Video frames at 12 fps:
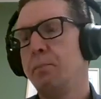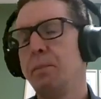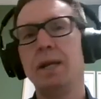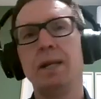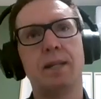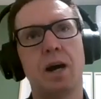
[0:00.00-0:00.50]

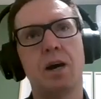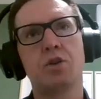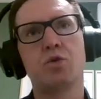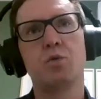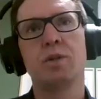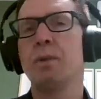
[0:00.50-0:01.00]
be in
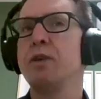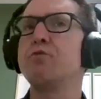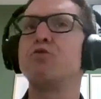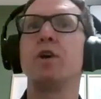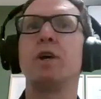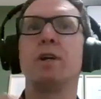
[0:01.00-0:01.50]
touch with my
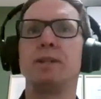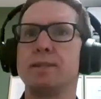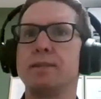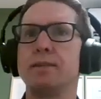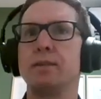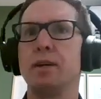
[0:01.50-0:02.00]

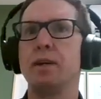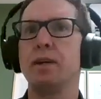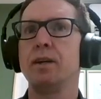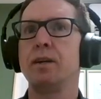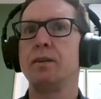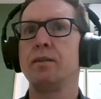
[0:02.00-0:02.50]
friends
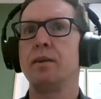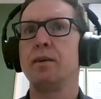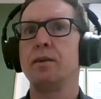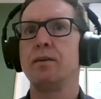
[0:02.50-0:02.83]
and